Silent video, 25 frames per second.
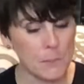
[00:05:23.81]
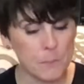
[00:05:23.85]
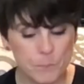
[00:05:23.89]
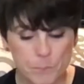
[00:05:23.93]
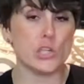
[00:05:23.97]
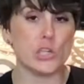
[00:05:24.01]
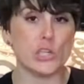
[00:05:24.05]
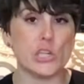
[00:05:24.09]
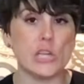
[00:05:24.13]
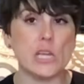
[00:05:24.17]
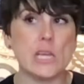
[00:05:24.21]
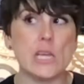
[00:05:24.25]

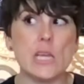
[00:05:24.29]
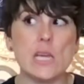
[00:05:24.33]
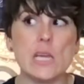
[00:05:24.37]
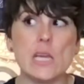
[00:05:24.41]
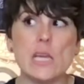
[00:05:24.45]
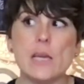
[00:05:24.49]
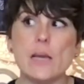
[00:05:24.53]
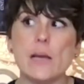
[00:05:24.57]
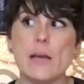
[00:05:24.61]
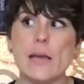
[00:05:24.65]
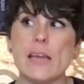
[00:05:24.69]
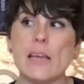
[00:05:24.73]

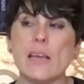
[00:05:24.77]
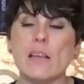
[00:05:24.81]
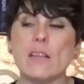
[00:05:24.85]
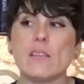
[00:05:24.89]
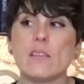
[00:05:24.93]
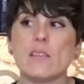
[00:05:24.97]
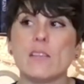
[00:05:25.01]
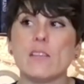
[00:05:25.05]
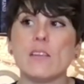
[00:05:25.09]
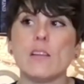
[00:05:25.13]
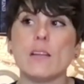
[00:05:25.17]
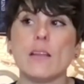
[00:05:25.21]
She
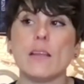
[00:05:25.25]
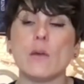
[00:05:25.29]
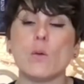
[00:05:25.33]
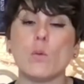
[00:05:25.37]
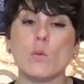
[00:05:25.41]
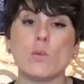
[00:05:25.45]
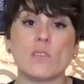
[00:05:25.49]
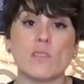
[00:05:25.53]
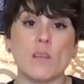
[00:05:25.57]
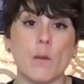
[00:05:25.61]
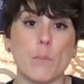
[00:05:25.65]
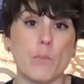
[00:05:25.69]
is dealing
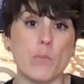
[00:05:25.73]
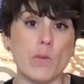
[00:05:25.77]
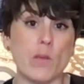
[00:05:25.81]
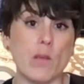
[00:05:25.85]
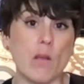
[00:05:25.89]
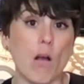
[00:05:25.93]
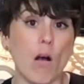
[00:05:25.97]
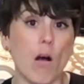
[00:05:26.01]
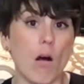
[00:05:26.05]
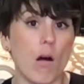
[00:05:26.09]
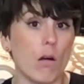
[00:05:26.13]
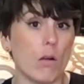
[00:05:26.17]
with something
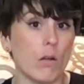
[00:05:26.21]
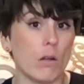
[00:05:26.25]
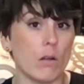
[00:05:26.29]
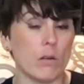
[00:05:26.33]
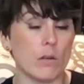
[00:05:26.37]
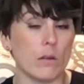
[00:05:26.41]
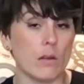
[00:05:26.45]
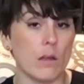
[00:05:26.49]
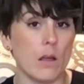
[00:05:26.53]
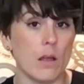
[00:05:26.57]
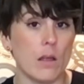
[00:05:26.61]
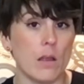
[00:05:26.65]

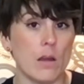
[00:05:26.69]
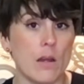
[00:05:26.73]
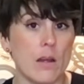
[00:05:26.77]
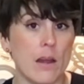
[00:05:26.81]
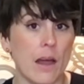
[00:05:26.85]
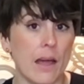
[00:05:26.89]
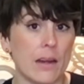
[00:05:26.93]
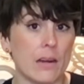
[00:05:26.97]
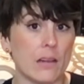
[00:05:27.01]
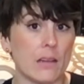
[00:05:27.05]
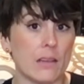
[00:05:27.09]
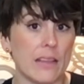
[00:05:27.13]
called
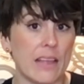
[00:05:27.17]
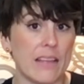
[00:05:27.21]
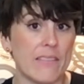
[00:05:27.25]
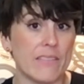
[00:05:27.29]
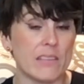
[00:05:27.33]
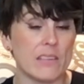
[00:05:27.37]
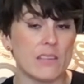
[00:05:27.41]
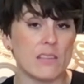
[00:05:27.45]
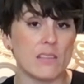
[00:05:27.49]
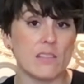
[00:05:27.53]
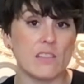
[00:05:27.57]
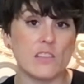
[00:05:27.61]

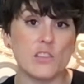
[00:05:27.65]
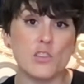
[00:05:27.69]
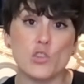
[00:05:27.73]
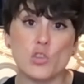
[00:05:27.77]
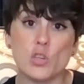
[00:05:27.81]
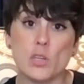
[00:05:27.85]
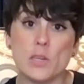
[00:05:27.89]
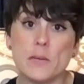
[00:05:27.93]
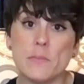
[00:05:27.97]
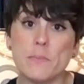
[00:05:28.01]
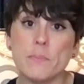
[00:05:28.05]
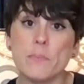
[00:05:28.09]
9/11
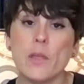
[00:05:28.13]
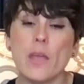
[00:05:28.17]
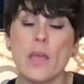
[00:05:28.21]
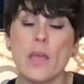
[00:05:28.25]
syndrome,